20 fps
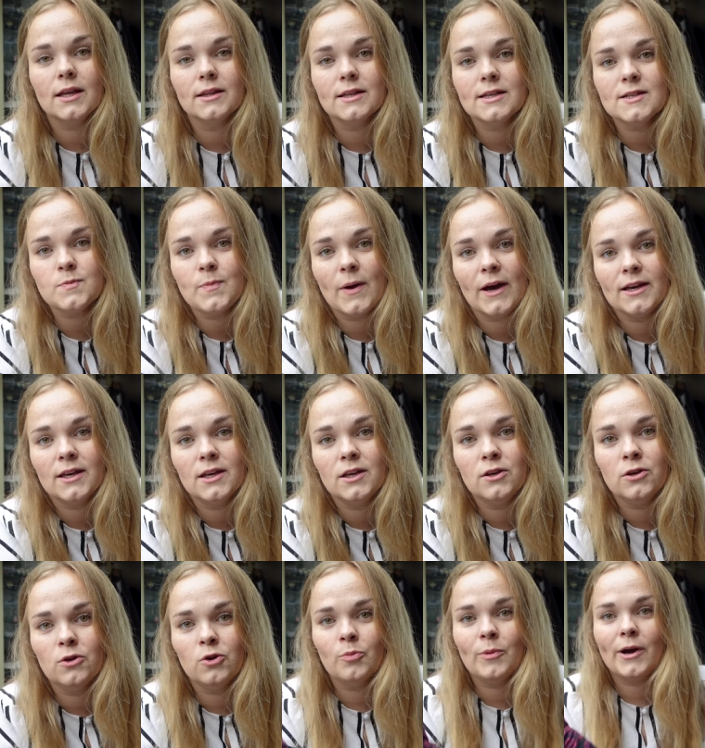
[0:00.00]
In this packing
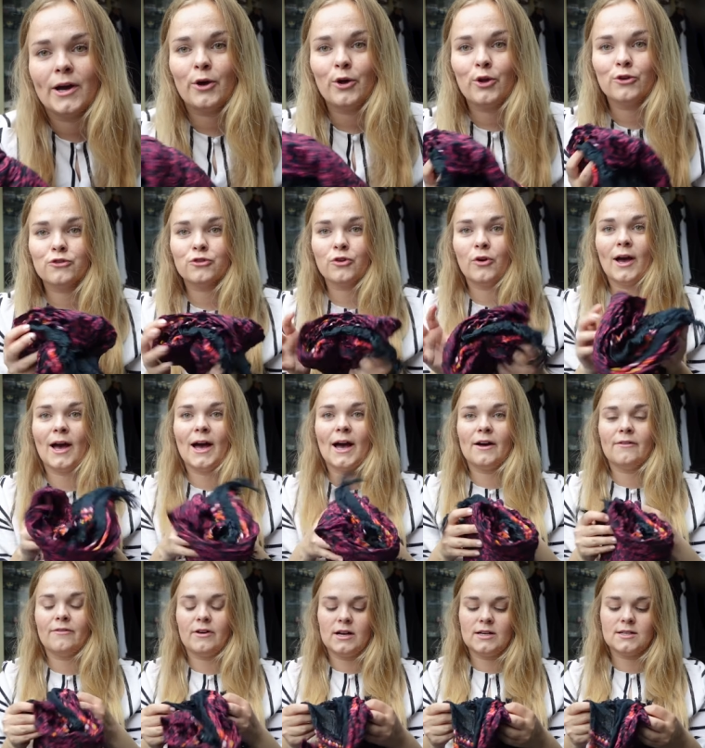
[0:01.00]
cube I also
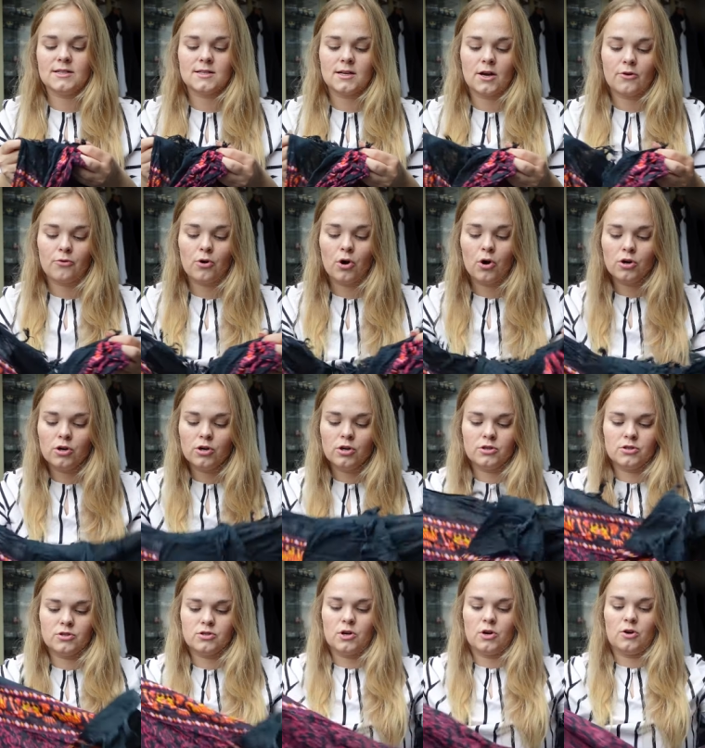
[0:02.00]
have a sarong,
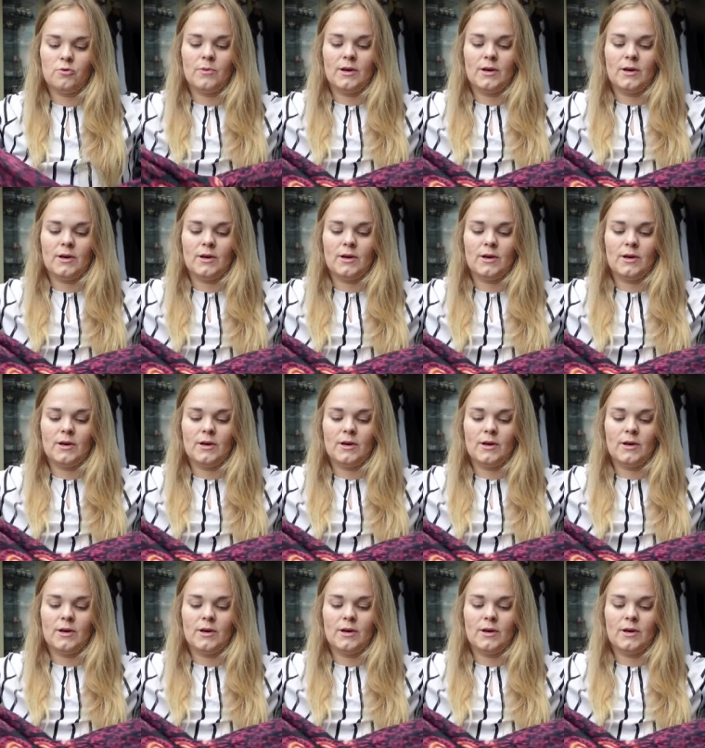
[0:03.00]
so